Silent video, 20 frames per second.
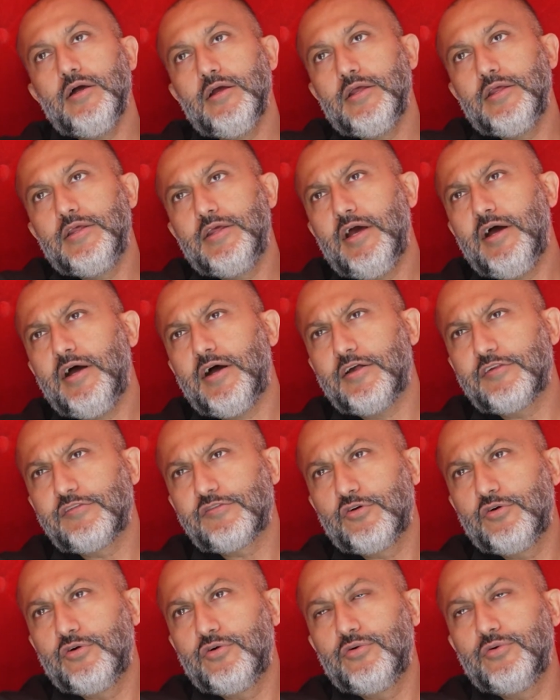Yeah.
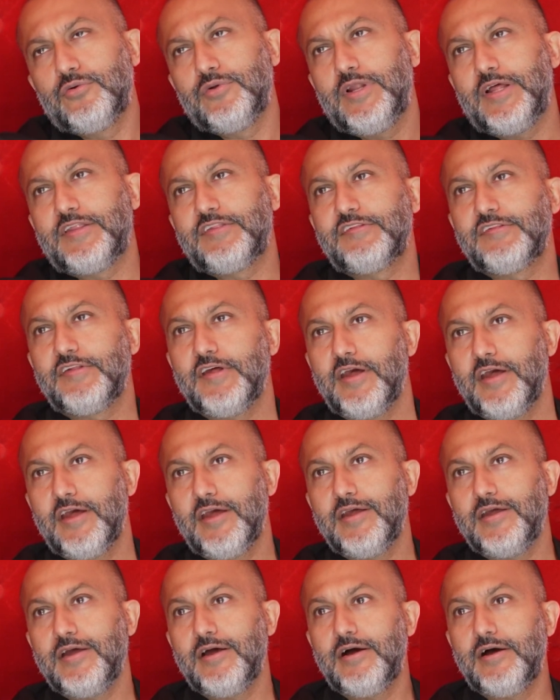So let's
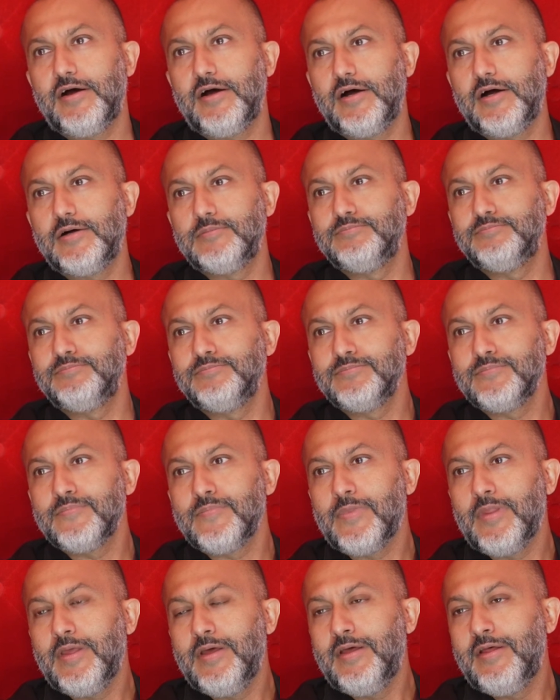say
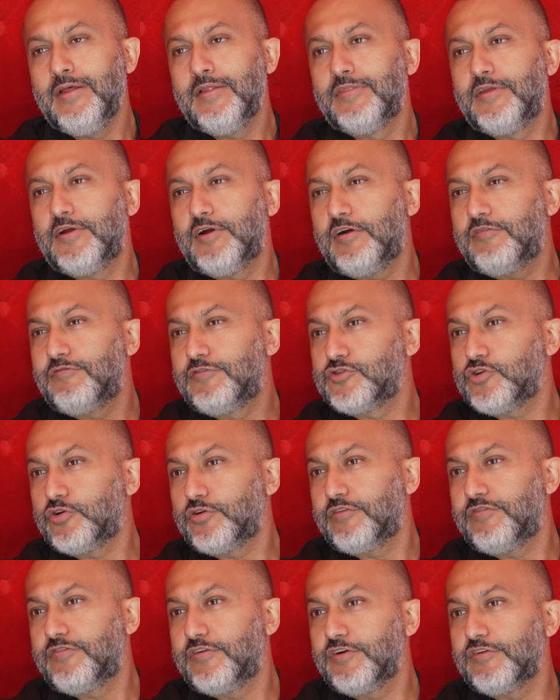there are
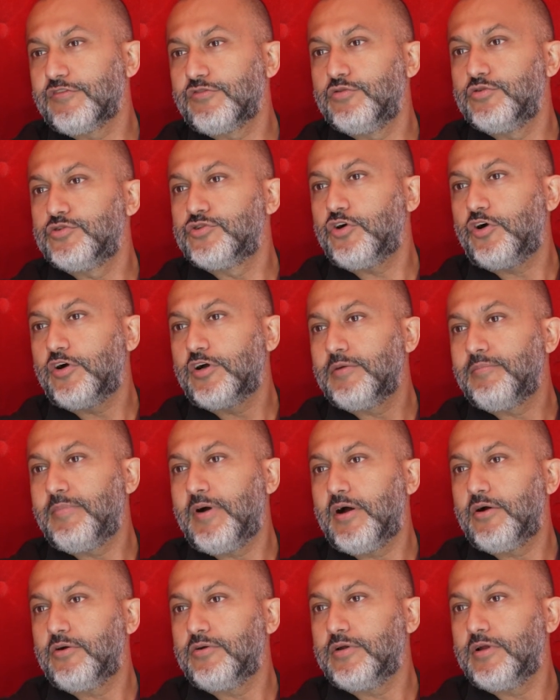photographers who talk
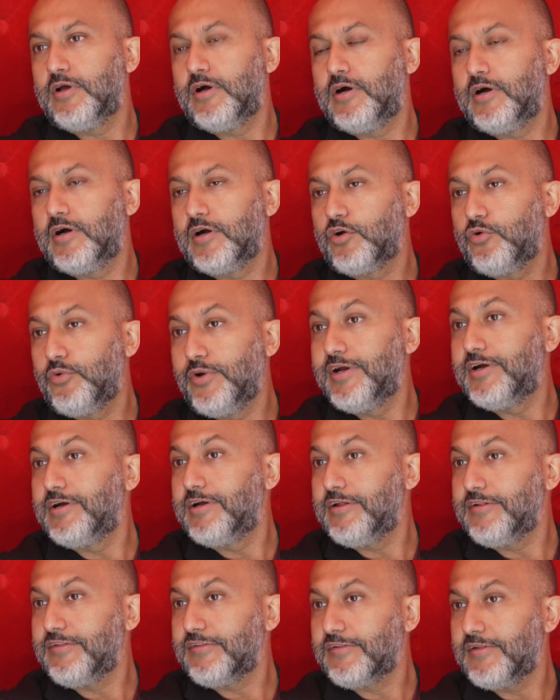about
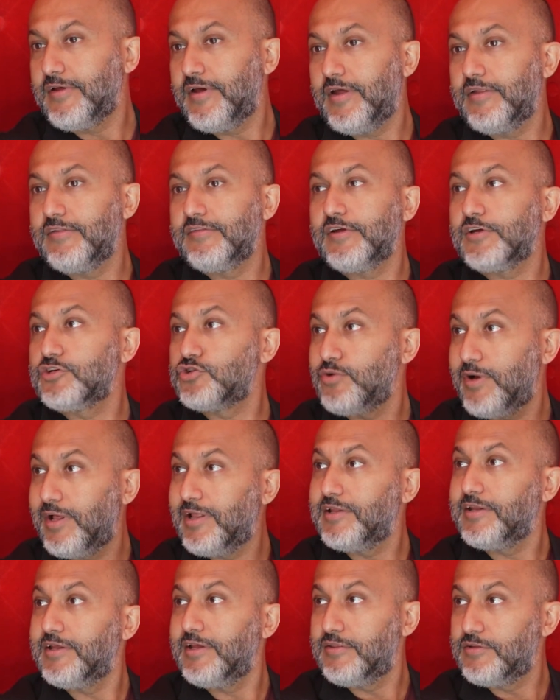queerness and
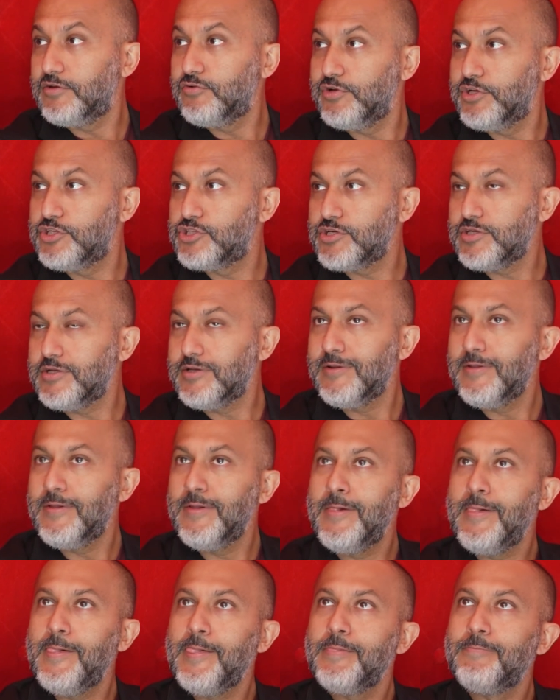sexuality in the region,
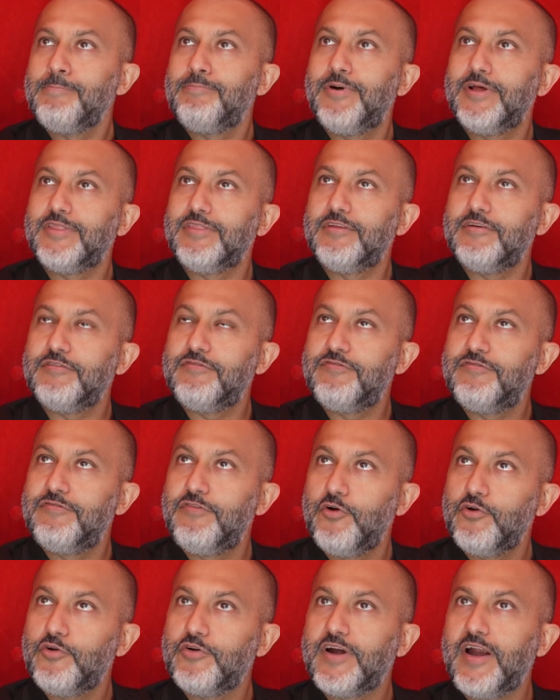but the
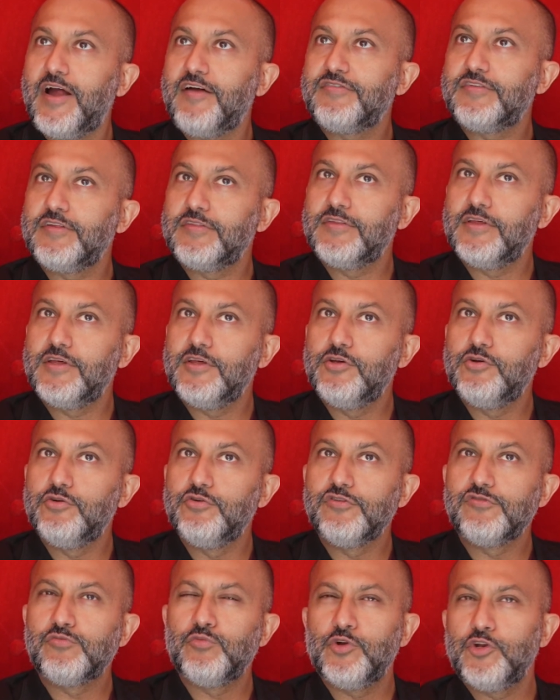photographs that they
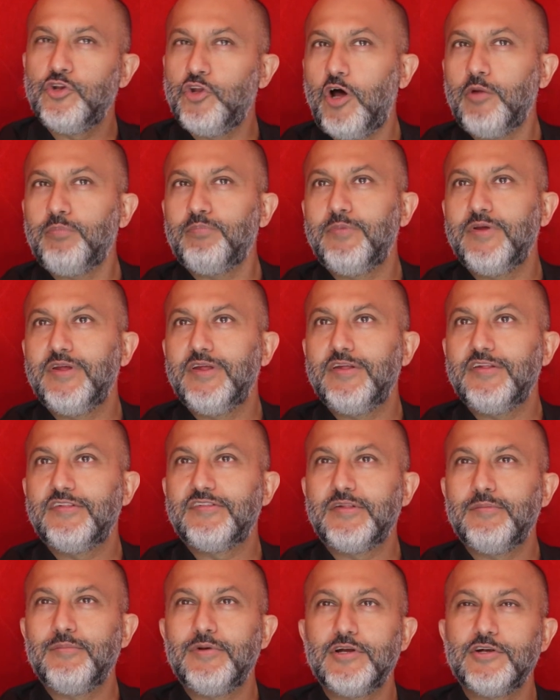use would not be
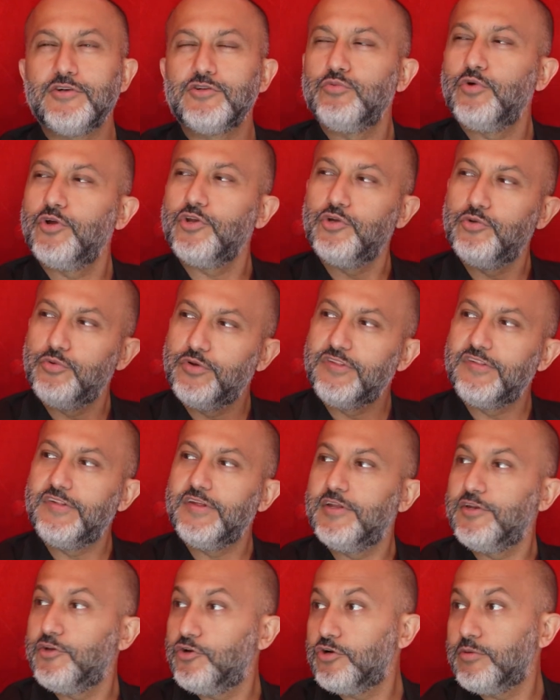similar to what you would
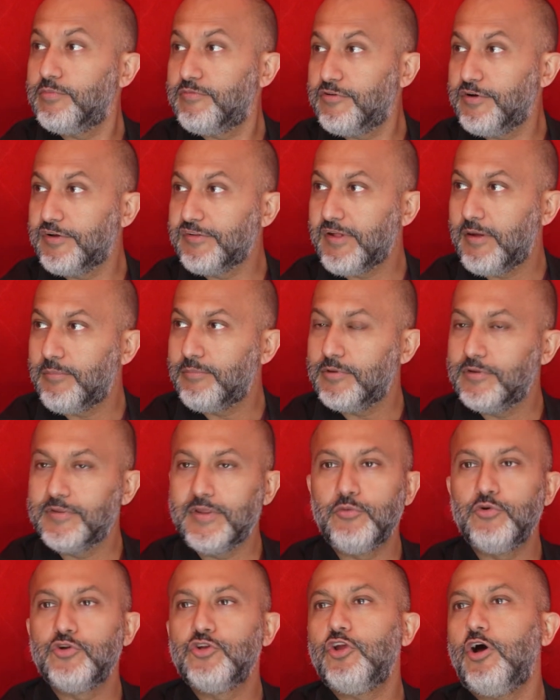see in Europe, for example.
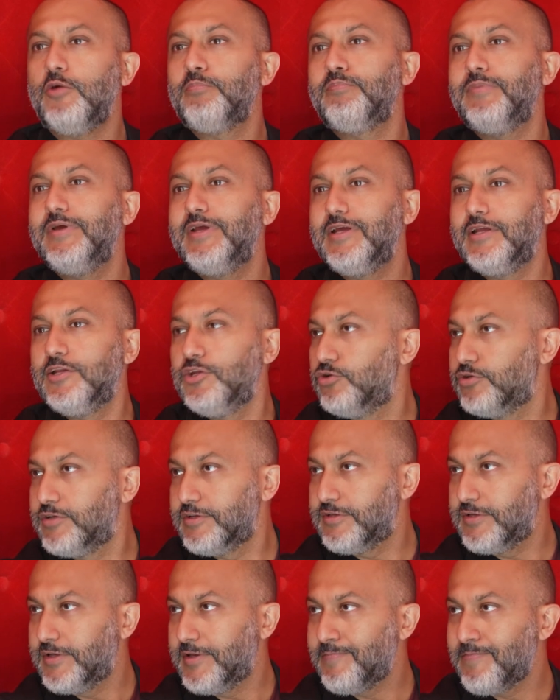They would not be
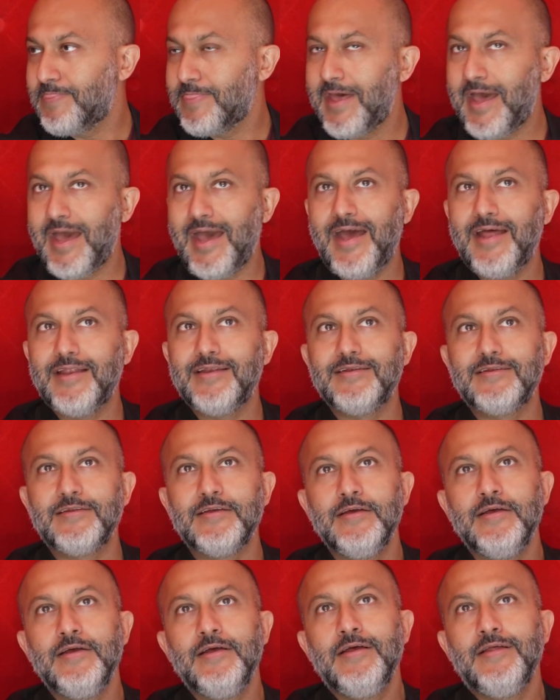nudity, and
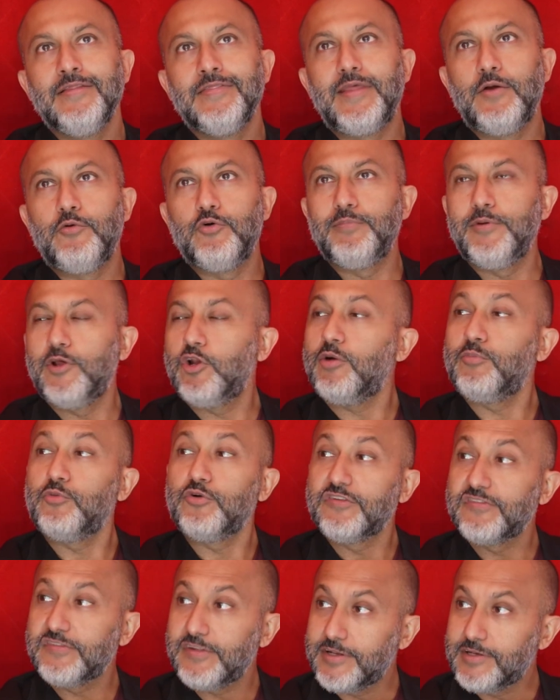they would be a lot
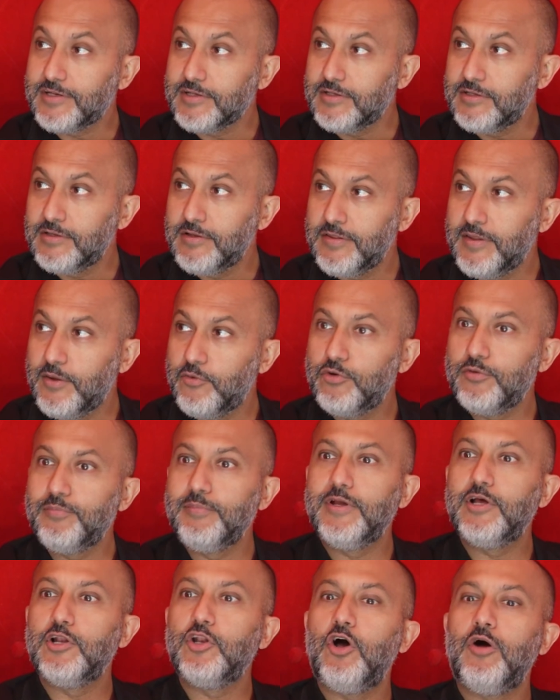more subtle. There would
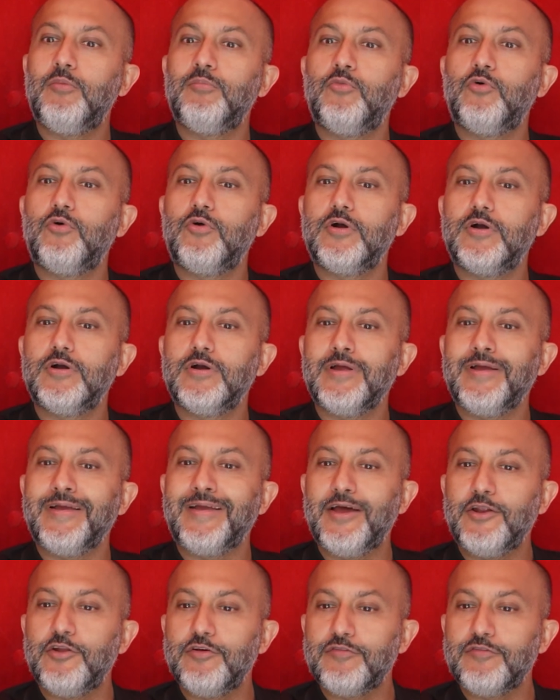be a lot more kind